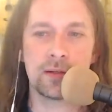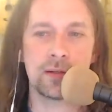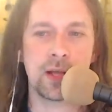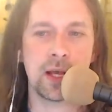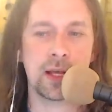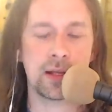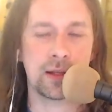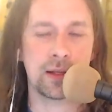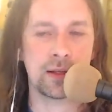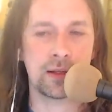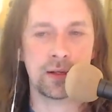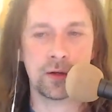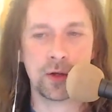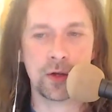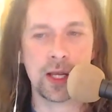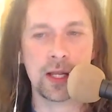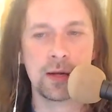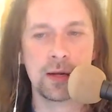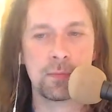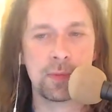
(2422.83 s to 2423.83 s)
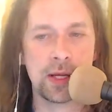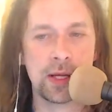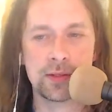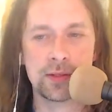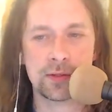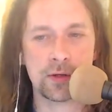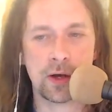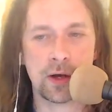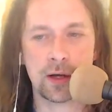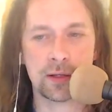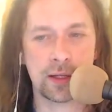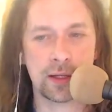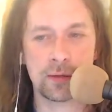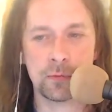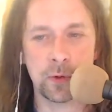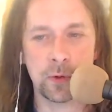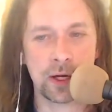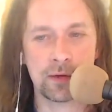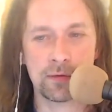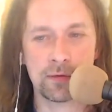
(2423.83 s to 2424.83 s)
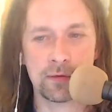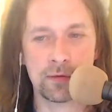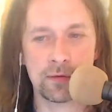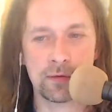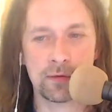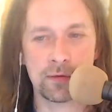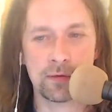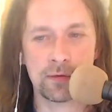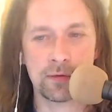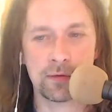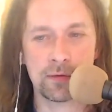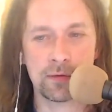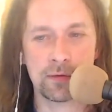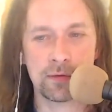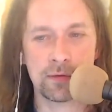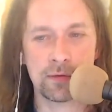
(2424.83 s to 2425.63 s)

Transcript: and you eat a piece of chocolate and whatever kind of stuff